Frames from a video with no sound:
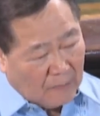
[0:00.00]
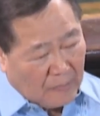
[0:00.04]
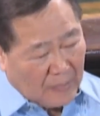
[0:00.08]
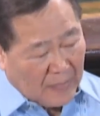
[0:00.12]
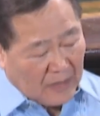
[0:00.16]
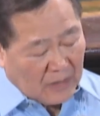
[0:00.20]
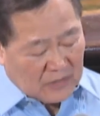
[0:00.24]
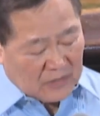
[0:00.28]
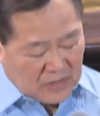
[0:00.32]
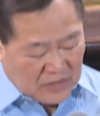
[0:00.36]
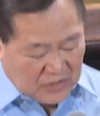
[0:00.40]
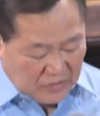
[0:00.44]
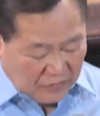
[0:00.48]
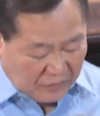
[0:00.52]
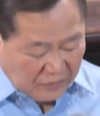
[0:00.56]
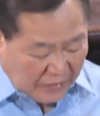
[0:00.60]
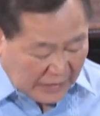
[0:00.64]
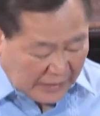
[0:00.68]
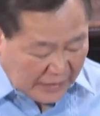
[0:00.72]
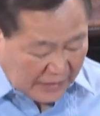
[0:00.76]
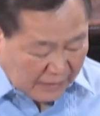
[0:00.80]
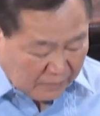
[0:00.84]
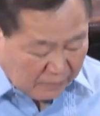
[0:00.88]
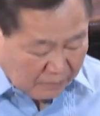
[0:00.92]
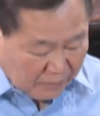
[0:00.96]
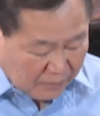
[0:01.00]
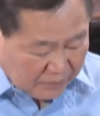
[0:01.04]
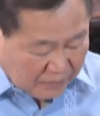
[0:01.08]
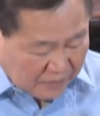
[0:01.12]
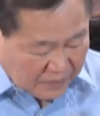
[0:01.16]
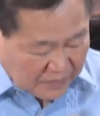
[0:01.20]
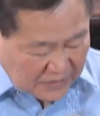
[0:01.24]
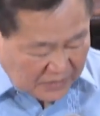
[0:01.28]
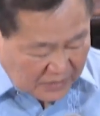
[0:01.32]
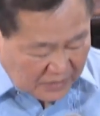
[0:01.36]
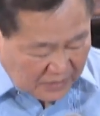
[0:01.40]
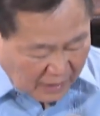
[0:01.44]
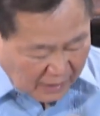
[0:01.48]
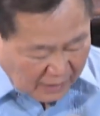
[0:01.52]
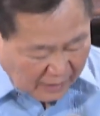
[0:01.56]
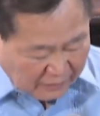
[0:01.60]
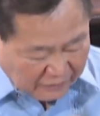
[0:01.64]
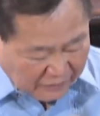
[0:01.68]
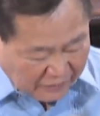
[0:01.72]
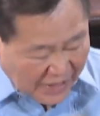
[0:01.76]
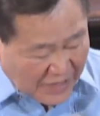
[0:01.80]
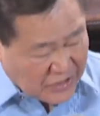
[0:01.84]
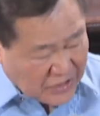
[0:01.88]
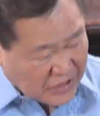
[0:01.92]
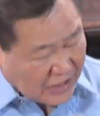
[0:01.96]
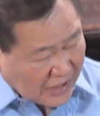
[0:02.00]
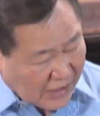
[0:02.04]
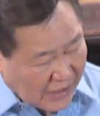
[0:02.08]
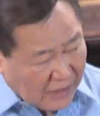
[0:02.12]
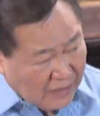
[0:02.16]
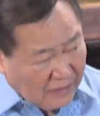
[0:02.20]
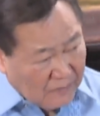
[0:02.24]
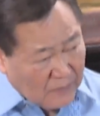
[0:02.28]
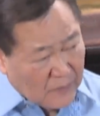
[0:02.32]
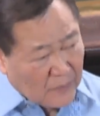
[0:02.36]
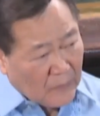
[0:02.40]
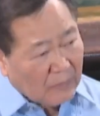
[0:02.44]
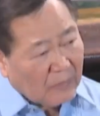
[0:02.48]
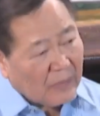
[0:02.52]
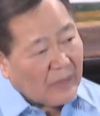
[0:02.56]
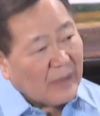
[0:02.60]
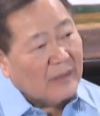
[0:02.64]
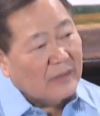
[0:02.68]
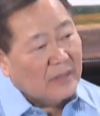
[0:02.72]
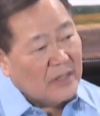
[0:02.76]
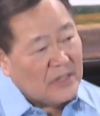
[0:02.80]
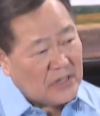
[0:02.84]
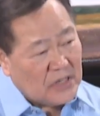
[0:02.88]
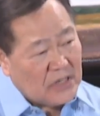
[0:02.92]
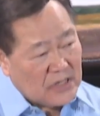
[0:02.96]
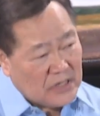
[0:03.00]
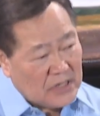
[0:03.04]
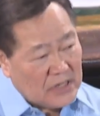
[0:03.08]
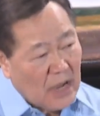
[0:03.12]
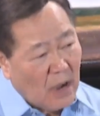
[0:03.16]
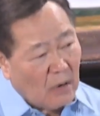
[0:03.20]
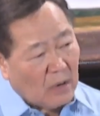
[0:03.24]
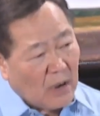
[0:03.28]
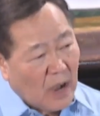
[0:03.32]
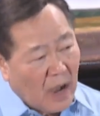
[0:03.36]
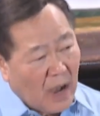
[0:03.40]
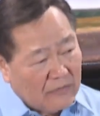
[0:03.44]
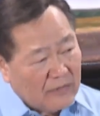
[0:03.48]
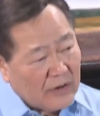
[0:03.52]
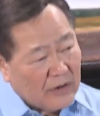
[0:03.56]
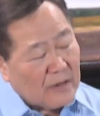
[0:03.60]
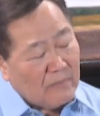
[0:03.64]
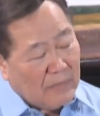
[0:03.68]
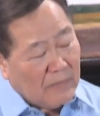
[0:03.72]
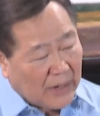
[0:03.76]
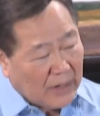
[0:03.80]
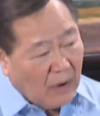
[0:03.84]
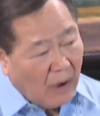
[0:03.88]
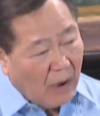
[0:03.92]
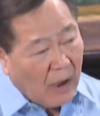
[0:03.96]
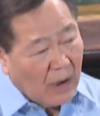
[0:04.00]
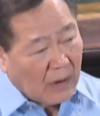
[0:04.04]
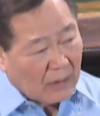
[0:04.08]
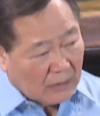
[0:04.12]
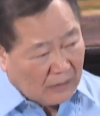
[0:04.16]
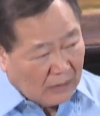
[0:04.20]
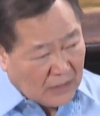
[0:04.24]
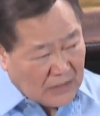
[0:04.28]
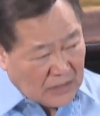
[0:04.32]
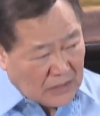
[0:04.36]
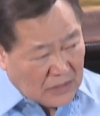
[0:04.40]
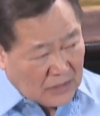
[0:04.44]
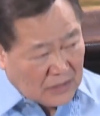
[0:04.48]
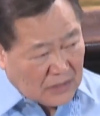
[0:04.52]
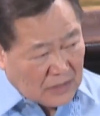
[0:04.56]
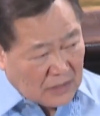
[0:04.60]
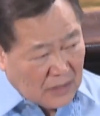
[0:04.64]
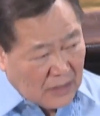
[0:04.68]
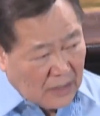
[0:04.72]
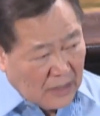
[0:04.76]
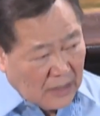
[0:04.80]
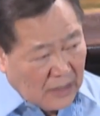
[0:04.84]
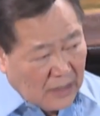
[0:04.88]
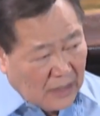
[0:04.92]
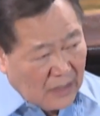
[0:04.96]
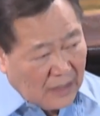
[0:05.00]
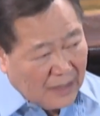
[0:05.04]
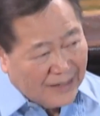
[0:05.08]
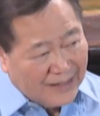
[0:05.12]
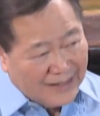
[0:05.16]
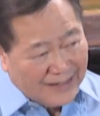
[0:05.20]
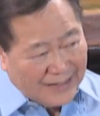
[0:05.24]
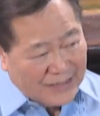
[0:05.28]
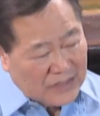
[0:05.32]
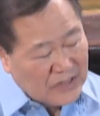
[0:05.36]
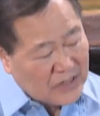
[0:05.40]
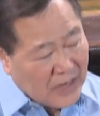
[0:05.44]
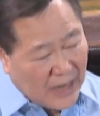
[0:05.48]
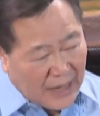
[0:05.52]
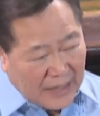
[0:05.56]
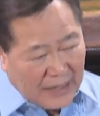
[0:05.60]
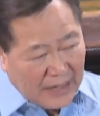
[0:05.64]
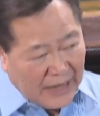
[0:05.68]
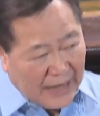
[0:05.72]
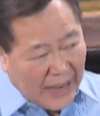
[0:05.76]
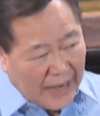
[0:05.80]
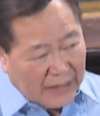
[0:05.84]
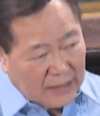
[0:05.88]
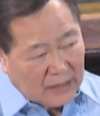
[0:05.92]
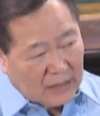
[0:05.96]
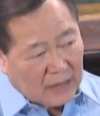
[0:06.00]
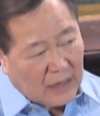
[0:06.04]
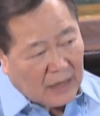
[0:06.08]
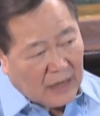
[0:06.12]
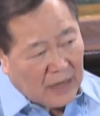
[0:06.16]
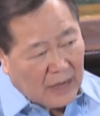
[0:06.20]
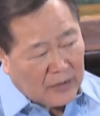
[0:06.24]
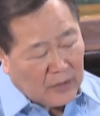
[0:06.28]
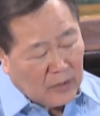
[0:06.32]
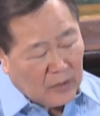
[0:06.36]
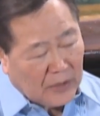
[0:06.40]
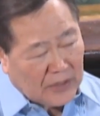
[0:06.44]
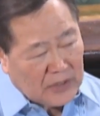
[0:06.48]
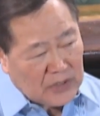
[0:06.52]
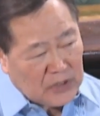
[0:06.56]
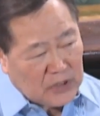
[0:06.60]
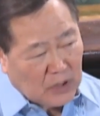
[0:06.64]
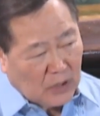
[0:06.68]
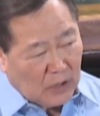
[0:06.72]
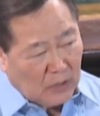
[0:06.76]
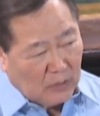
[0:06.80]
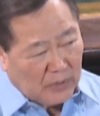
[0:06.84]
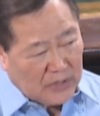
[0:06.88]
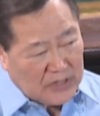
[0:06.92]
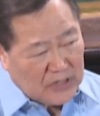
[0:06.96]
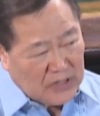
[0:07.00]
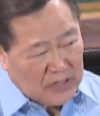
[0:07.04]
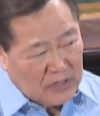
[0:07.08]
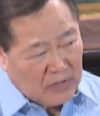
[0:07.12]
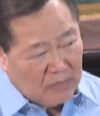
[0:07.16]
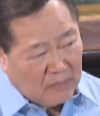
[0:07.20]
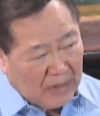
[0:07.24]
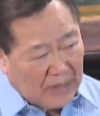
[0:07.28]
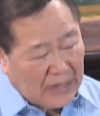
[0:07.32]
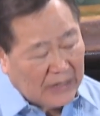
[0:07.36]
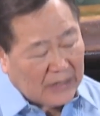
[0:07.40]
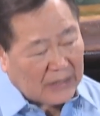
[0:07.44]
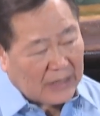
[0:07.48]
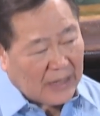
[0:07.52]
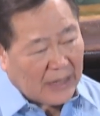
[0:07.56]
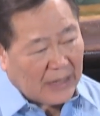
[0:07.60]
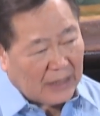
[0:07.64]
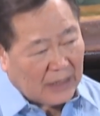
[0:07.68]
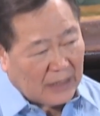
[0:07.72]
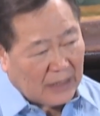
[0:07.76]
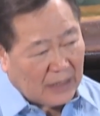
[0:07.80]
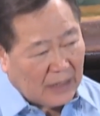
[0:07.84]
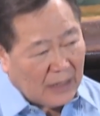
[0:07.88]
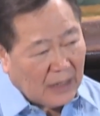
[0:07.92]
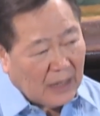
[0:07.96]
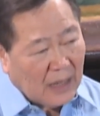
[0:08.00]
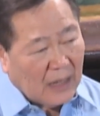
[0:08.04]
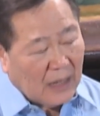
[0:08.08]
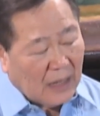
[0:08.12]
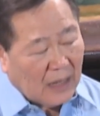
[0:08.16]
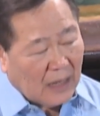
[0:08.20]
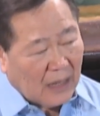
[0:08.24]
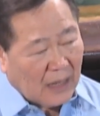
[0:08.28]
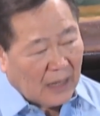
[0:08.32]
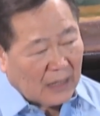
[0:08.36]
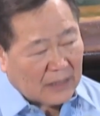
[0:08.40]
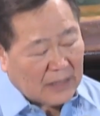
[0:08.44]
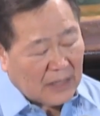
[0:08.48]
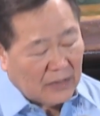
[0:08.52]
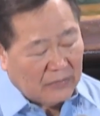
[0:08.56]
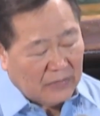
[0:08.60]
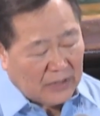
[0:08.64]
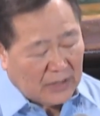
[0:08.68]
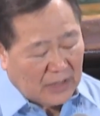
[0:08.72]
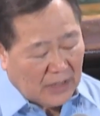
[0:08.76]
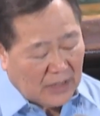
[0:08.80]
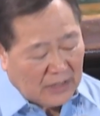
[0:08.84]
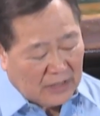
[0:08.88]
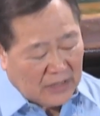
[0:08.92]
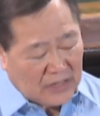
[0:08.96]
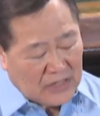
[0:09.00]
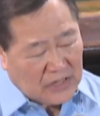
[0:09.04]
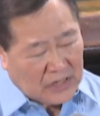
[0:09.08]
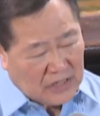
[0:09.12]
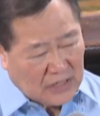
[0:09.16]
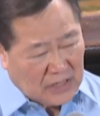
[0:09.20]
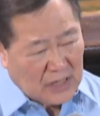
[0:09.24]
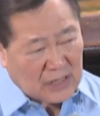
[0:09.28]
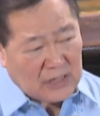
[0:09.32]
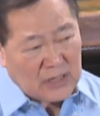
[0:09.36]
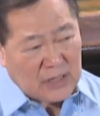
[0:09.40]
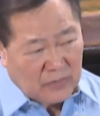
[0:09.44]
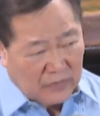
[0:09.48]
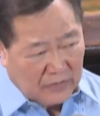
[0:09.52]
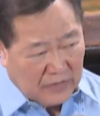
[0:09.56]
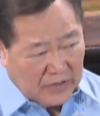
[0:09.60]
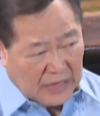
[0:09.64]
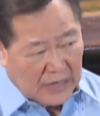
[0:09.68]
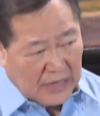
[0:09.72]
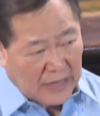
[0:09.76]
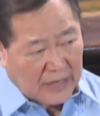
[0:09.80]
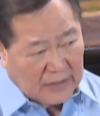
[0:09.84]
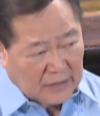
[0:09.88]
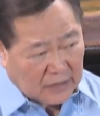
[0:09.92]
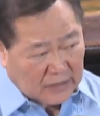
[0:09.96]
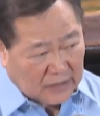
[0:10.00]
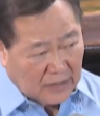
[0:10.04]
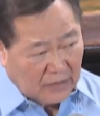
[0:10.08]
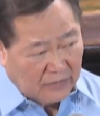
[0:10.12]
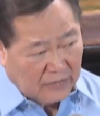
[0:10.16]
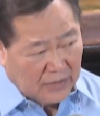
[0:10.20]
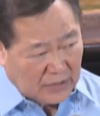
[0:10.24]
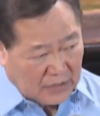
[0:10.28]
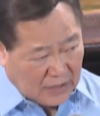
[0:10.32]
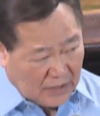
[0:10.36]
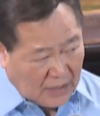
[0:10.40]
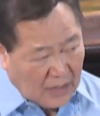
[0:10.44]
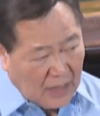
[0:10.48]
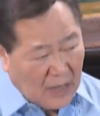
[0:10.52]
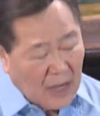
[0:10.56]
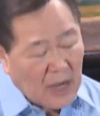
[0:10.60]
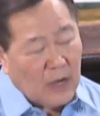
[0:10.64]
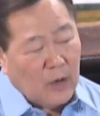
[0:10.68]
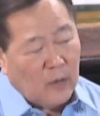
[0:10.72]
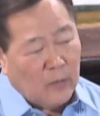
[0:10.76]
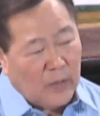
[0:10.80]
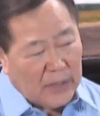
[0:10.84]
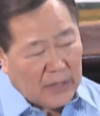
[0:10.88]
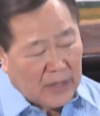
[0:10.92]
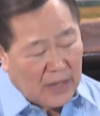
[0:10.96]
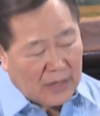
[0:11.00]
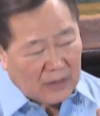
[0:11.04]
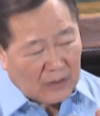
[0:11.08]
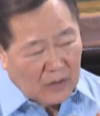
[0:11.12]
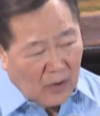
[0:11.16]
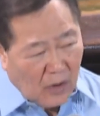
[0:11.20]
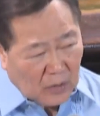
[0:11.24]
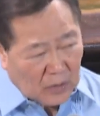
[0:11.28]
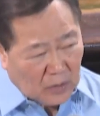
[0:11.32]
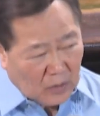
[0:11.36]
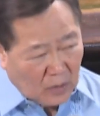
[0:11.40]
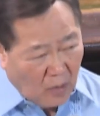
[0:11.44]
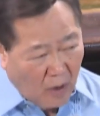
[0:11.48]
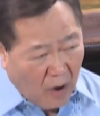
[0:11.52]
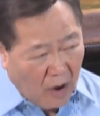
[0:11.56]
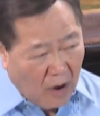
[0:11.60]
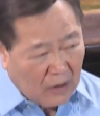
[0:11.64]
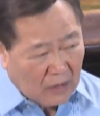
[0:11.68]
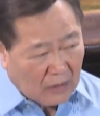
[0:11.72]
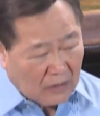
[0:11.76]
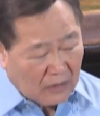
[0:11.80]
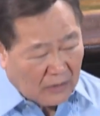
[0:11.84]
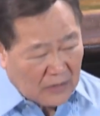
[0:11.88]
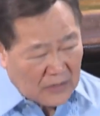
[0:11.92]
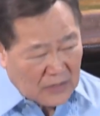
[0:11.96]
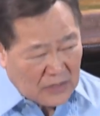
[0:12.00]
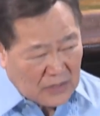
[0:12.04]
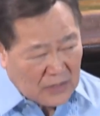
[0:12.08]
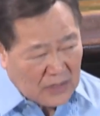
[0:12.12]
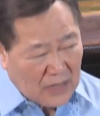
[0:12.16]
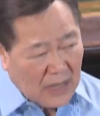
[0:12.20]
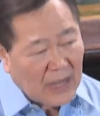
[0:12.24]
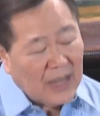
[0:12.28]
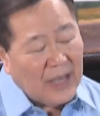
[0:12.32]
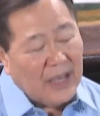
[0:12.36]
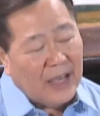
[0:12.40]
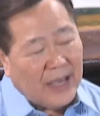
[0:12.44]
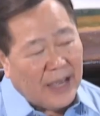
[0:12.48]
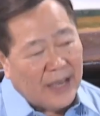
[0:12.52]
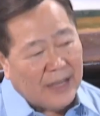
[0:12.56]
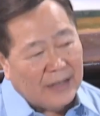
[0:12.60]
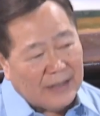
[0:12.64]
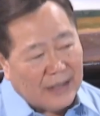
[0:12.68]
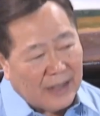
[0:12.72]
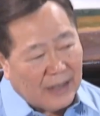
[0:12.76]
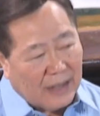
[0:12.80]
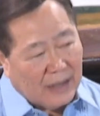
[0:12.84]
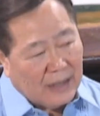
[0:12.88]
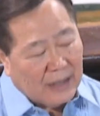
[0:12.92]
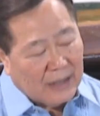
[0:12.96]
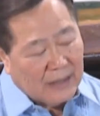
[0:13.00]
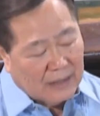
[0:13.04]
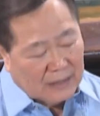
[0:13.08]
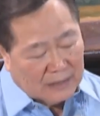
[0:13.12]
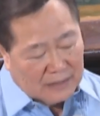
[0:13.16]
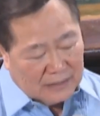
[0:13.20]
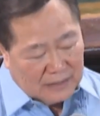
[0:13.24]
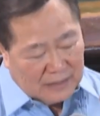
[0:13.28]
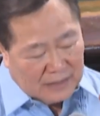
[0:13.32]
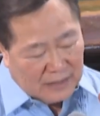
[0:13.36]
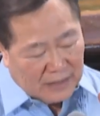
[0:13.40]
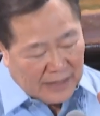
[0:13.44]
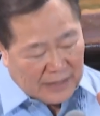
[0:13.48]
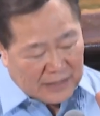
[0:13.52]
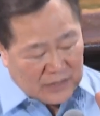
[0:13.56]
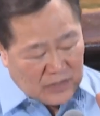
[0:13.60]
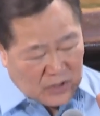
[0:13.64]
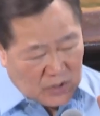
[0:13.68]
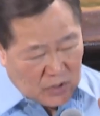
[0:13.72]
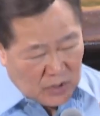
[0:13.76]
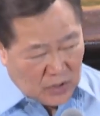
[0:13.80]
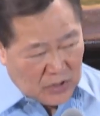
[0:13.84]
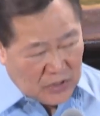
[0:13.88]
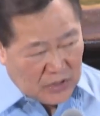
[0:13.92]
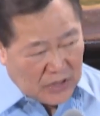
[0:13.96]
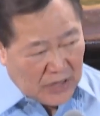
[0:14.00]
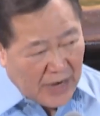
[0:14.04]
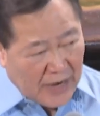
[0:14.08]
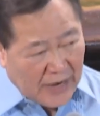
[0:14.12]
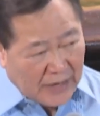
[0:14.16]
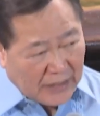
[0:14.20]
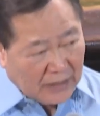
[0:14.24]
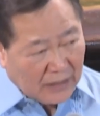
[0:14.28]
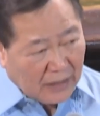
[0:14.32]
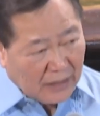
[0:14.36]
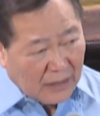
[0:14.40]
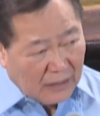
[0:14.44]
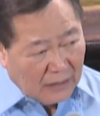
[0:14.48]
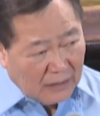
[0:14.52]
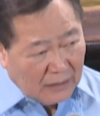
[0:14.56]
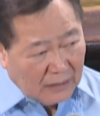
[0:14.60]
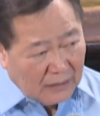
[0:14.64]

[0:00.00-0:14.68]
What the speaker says: civilian vessel, this is now governed by UNCLOS. It's unlike Union Shoal, which is a military activity. This is a civilian activity. We can go to UNCLOS and sue China